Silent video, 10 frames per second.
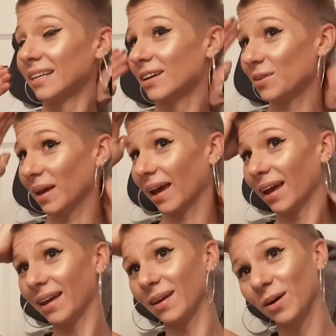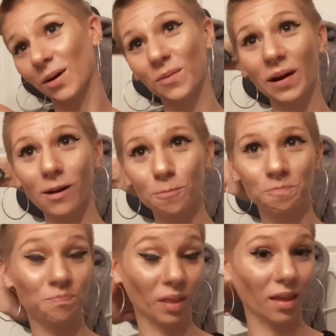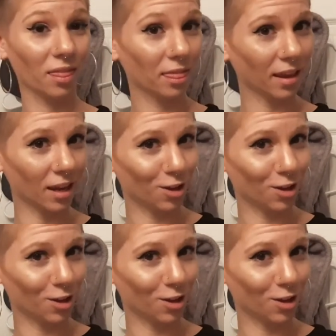Okay, well, thank